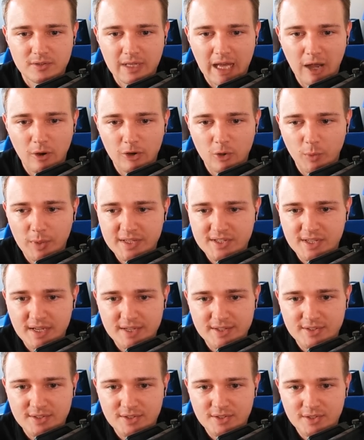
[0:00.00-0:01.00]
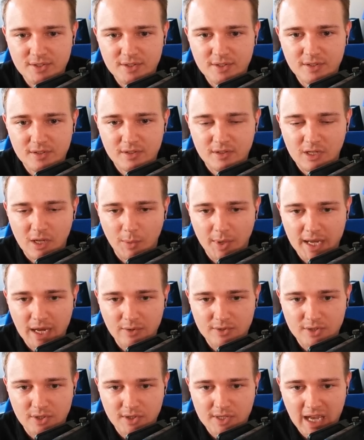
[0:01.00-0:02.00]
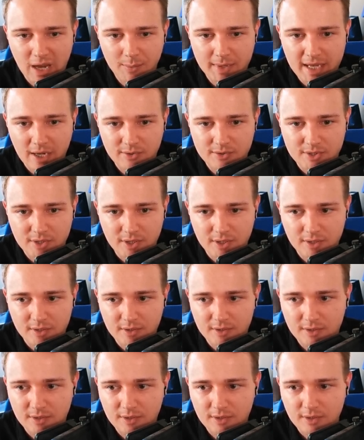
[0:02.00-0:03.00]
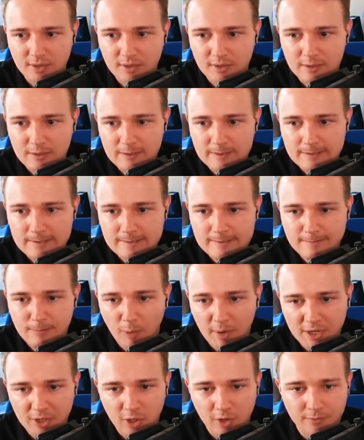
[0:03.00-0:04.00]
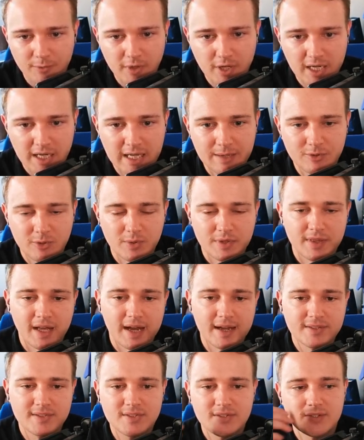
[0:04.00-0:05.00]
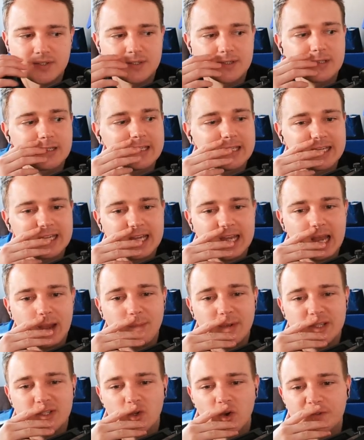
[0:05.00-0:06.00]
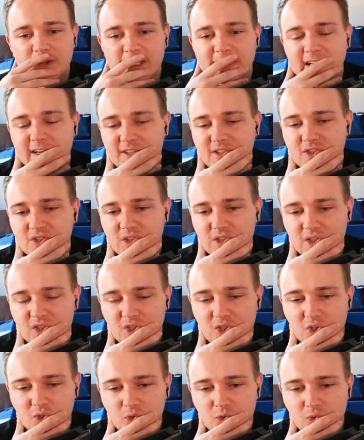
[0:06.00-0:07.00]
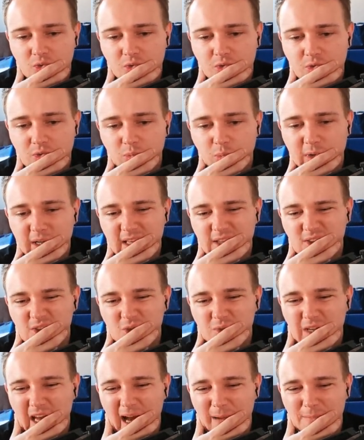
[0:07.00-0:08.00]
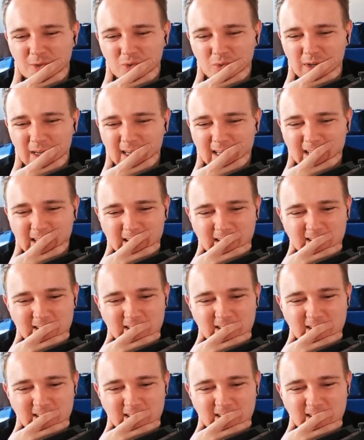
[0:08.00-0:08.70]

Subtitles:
Howler wins it. Can we counter? Can we counter? Probably not if we're going to keep doing that. Yeah, we sort of need that. We need the 2 cams, really.